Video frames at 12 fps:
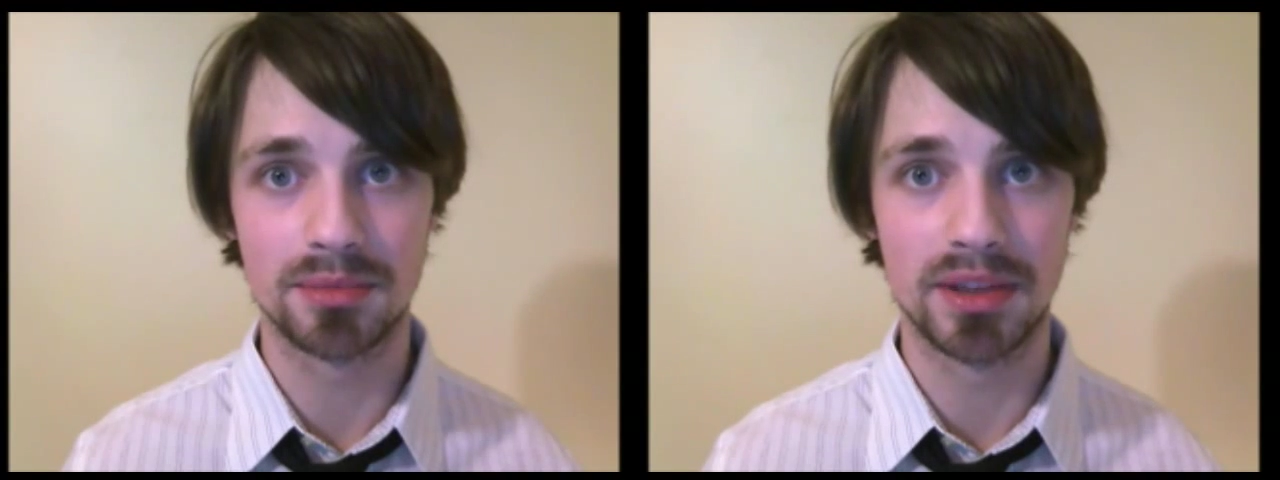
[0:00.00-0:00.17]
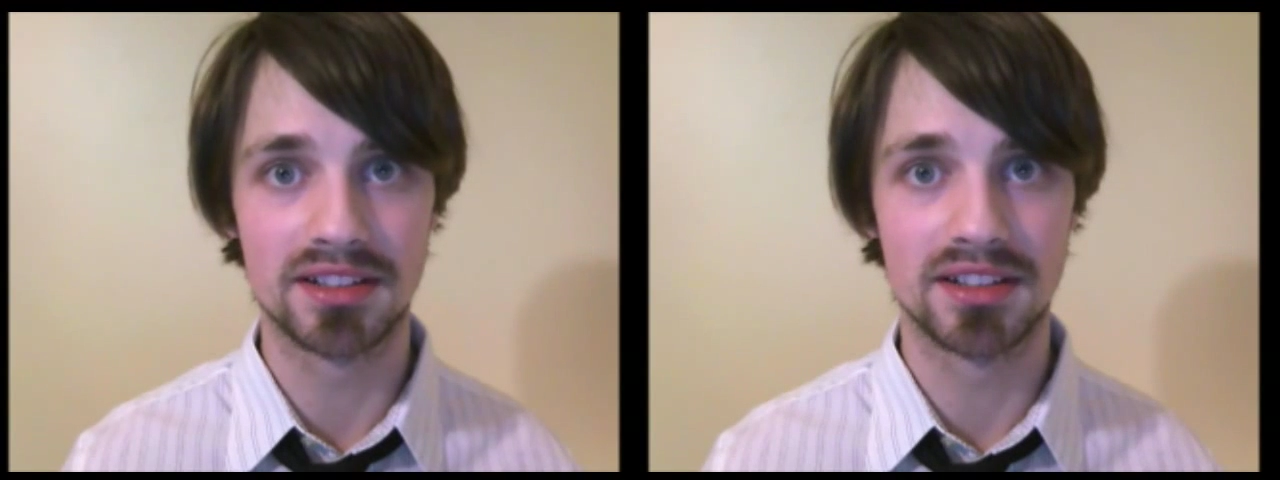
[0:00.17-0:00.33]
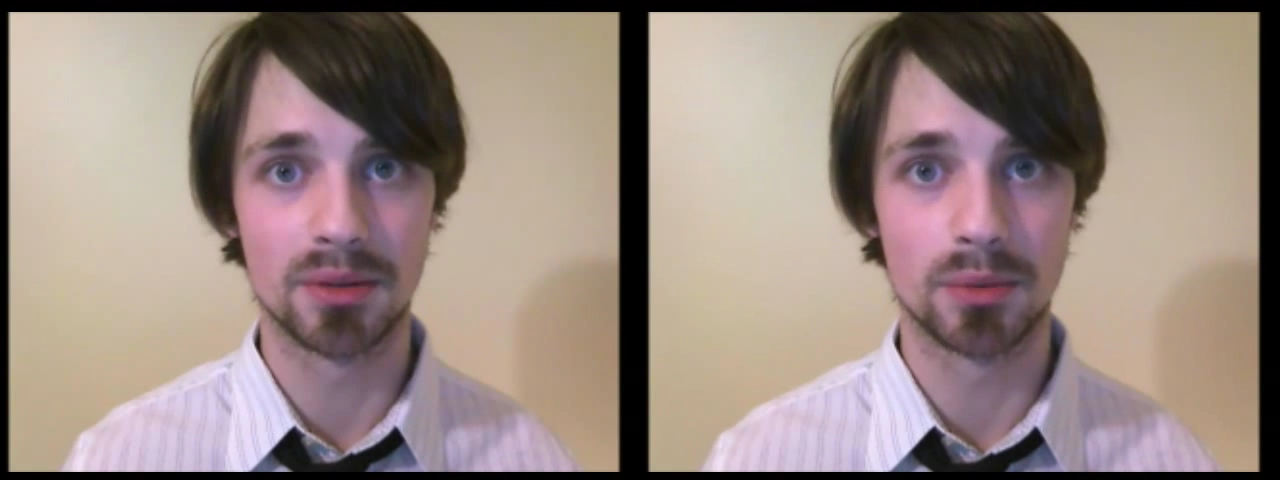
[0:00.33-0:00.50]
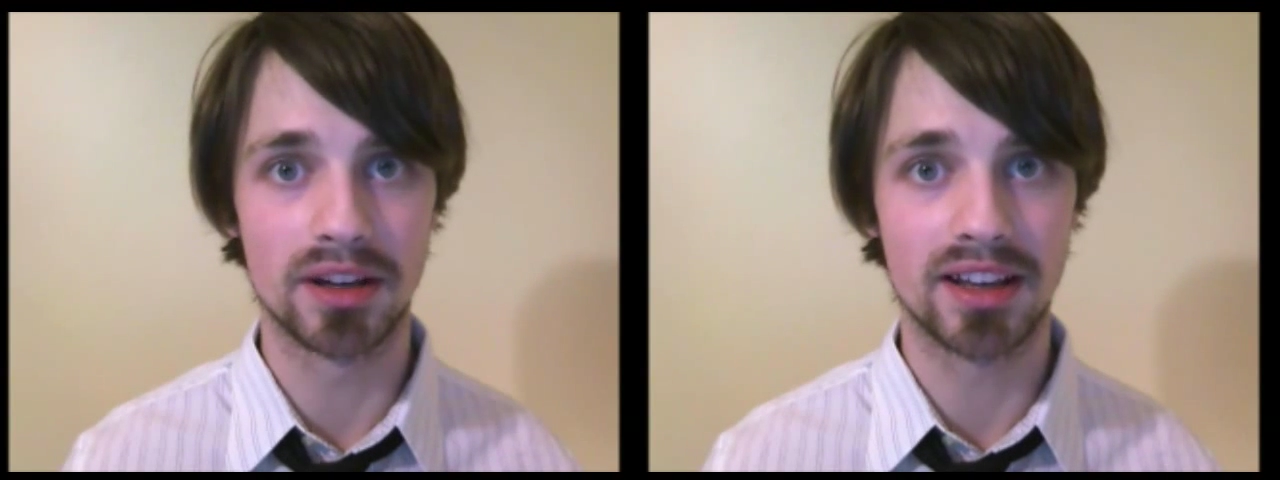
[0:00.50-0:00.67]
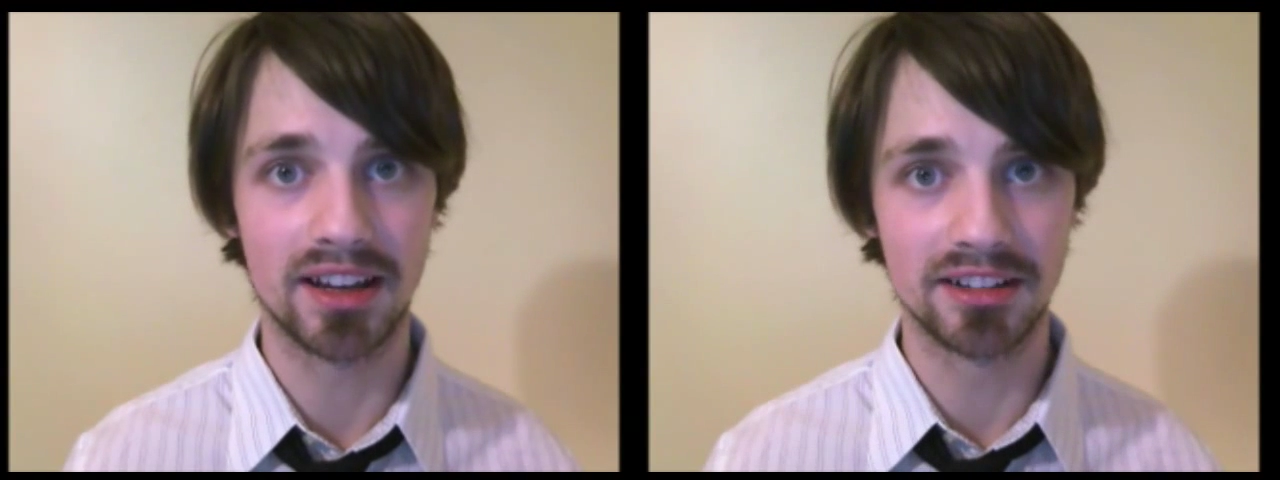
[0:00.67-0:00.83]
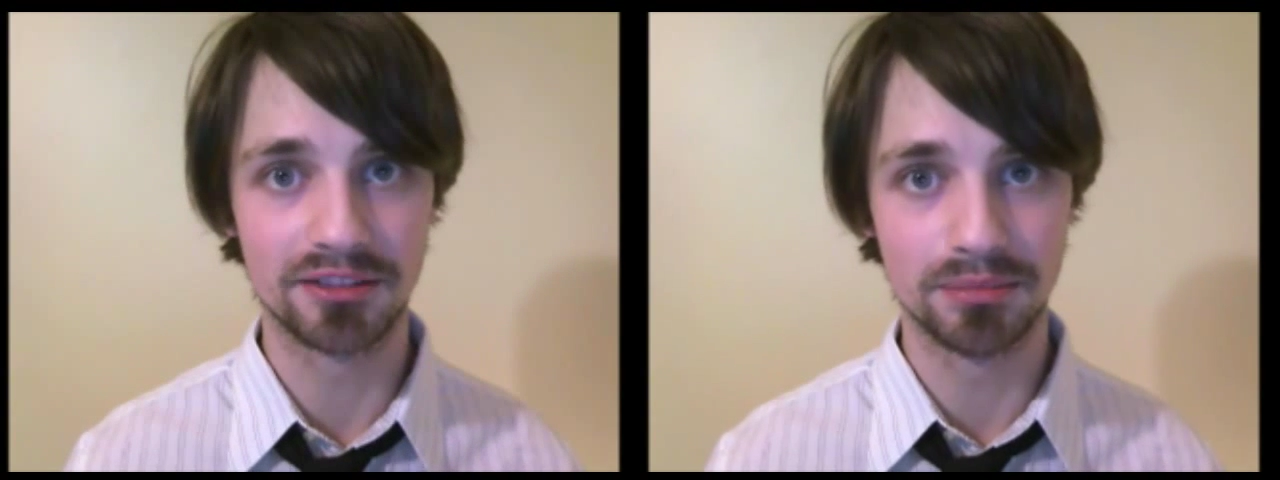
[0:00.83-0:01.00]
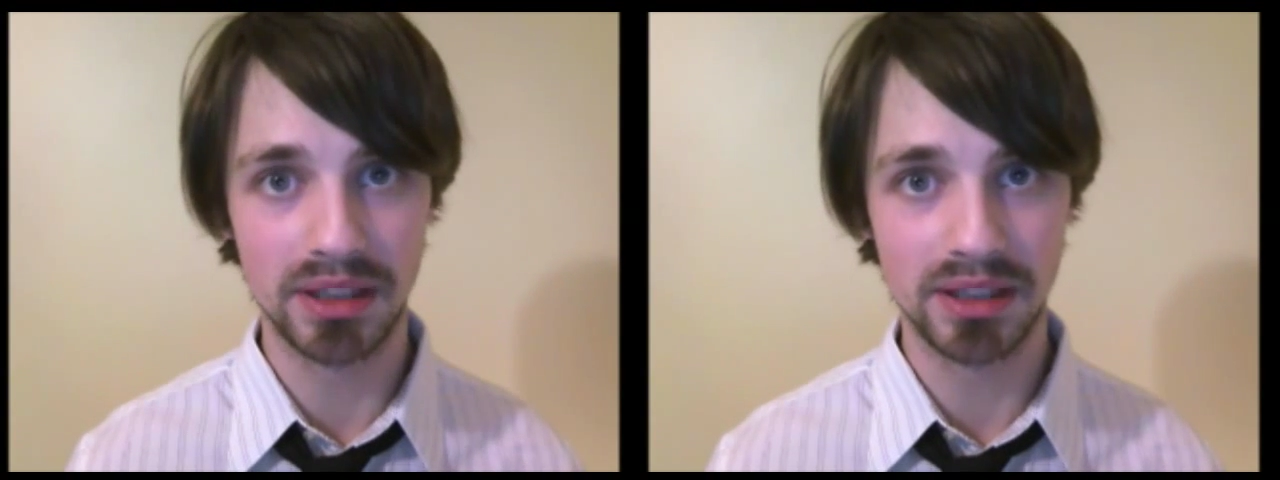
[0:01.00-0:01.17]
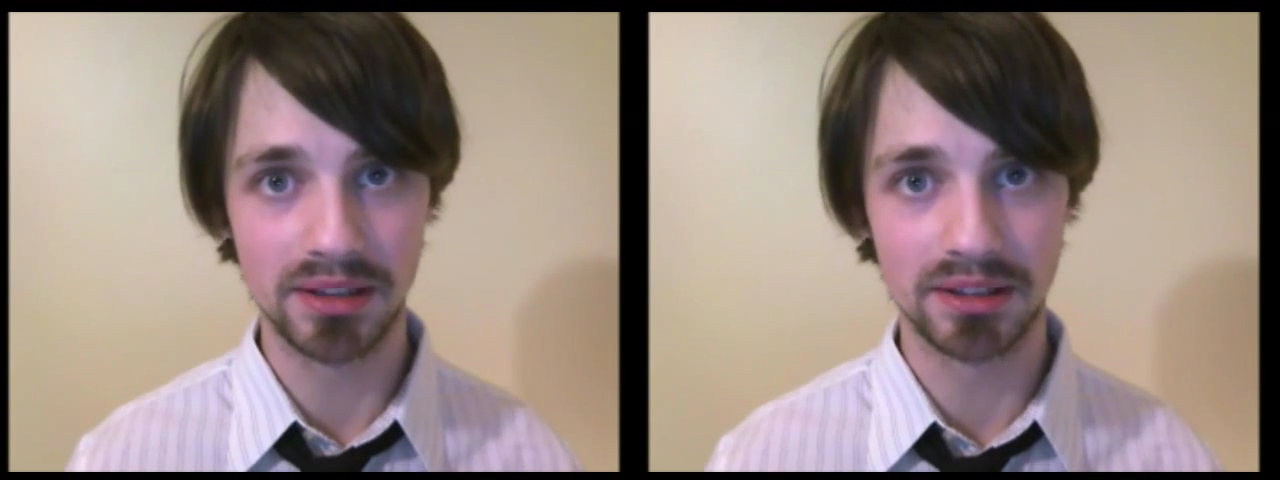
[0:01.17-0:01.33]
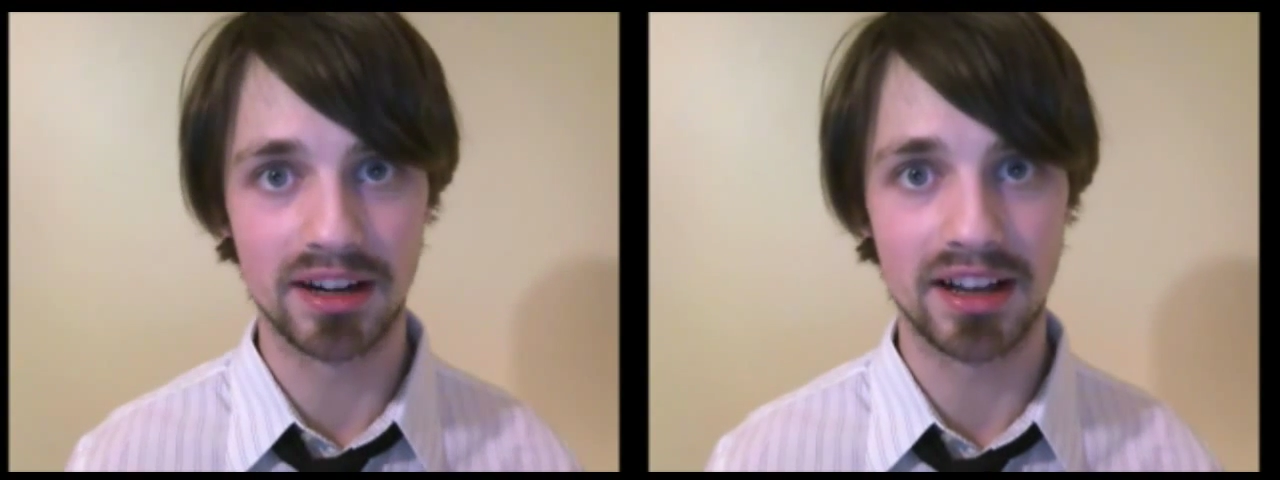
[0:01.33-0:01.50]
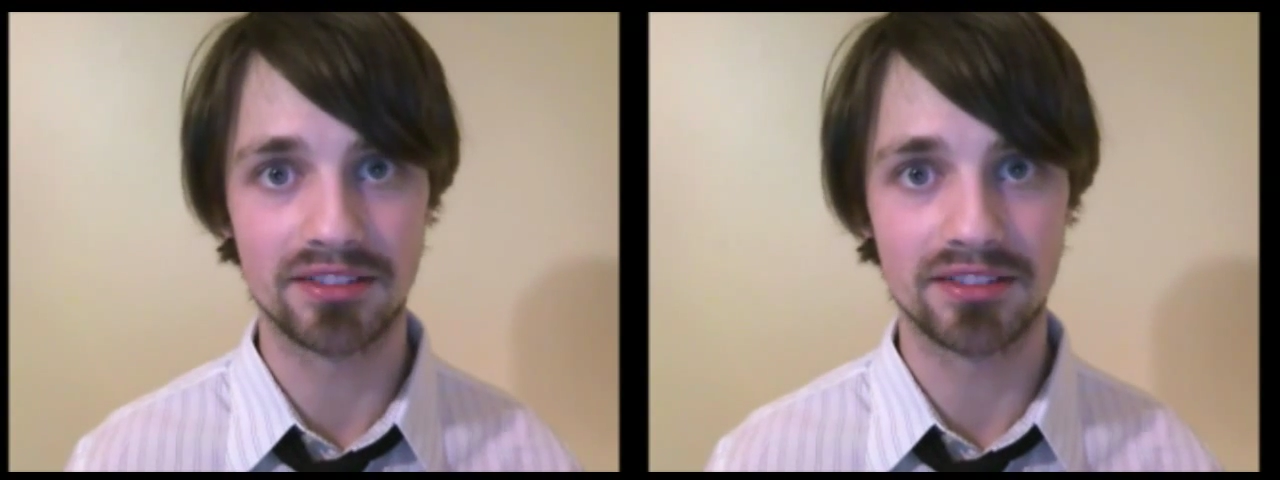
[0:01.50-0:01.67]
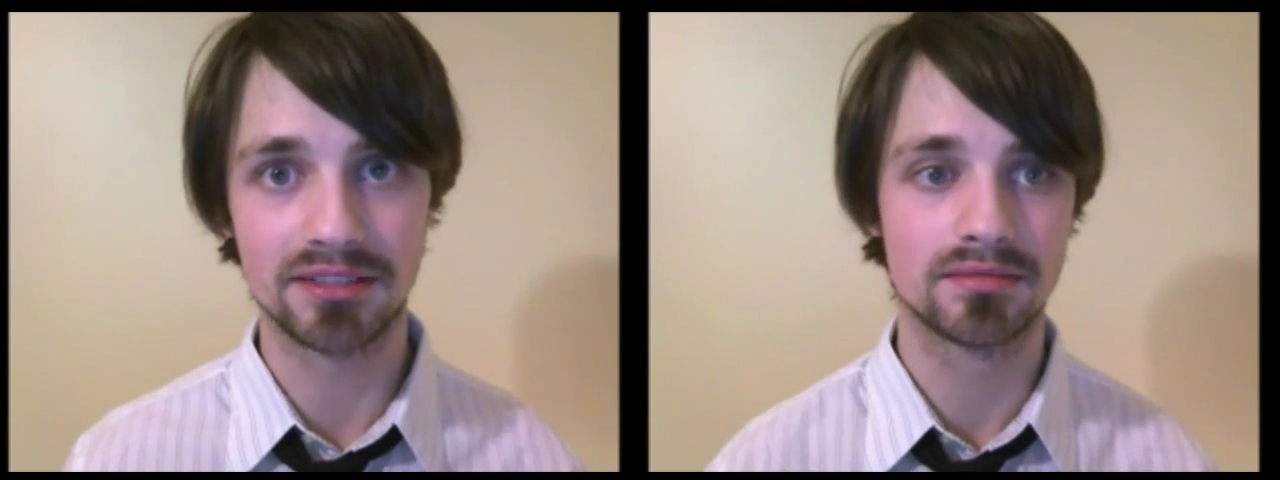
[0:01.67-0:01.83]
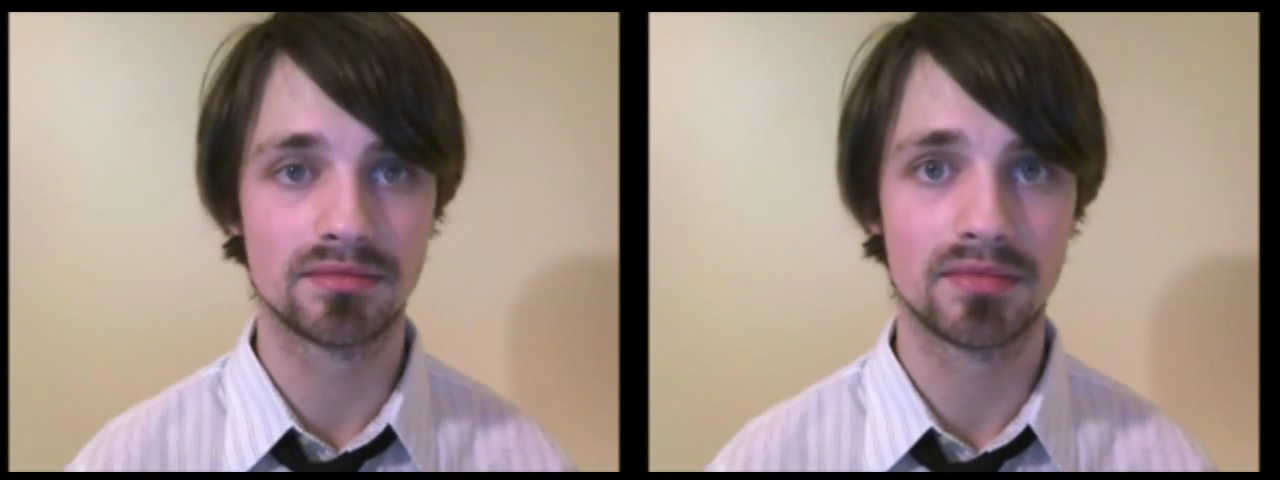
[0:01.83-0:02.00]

based on what kind of meal you're having.